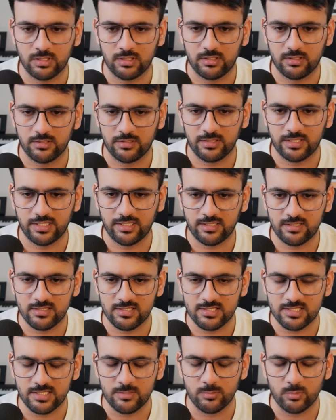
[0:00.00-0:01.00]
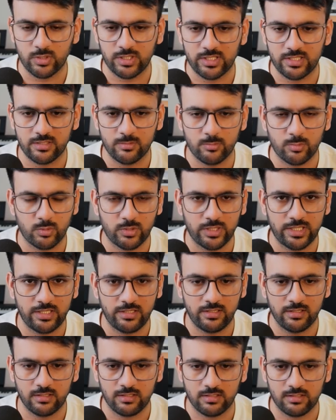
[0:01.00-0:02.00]
hit this endpoint and provide
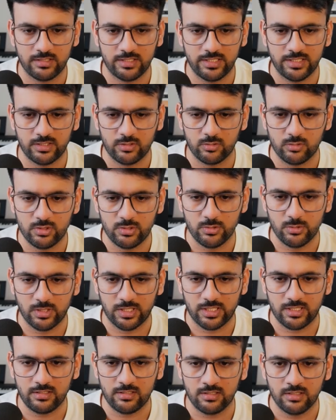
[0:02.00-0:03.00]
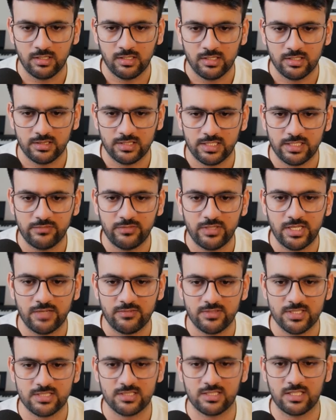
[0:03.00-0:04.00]
a link to the URL. Then we have a
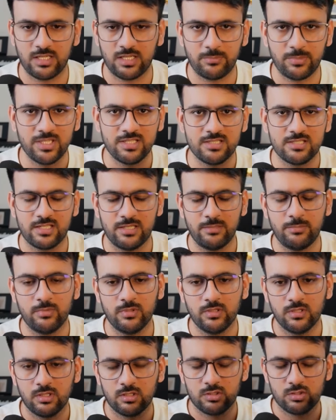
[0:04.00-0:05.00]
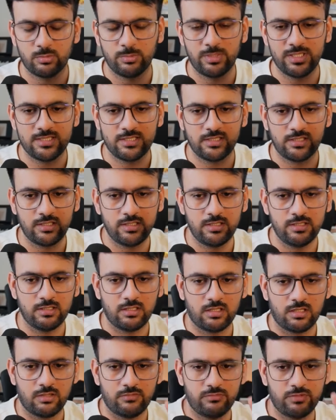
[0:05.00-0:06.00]
scraping step. So basically
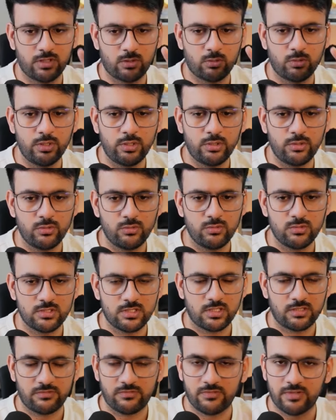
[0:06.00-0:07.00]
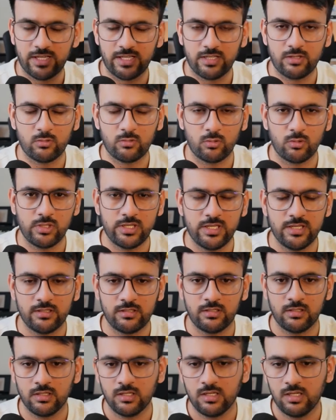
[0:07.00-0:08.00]
we are going to use a Firecrawl here,
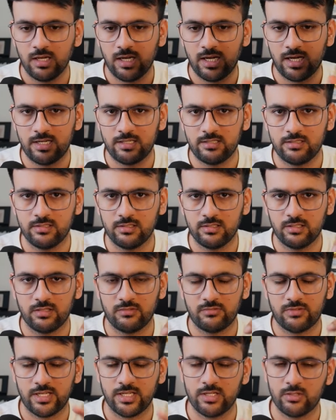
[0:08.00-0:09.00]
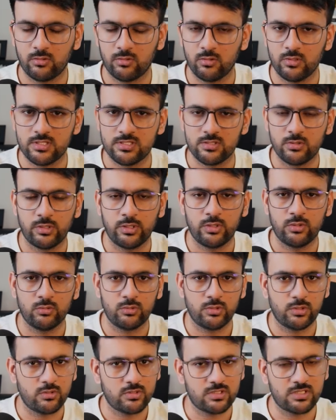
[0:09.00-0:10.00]
and Firecrawl is going
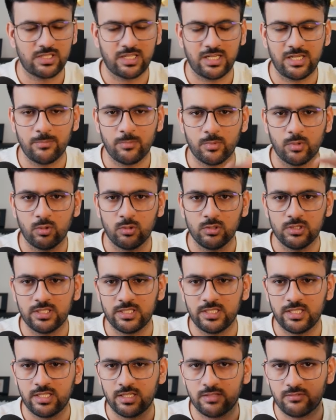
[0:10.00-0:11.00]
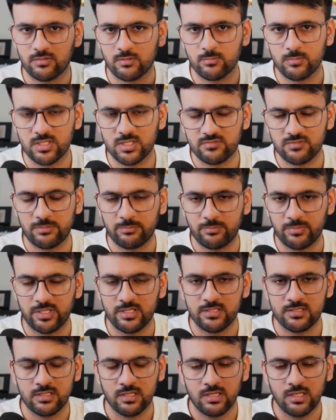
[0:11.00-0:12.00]
to, scrape all the data from this web
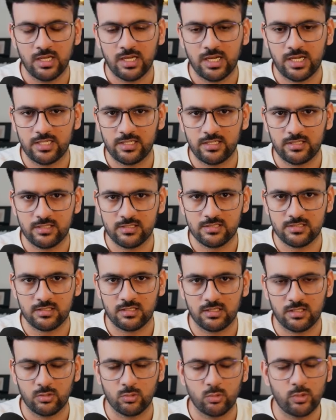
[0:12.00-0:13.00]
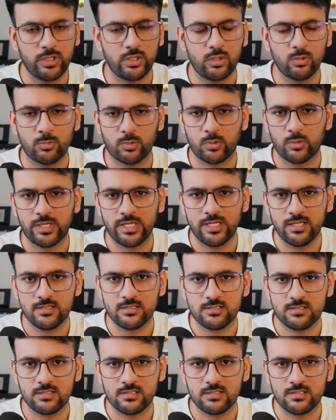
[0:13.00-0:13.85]
page, and it is going to provide us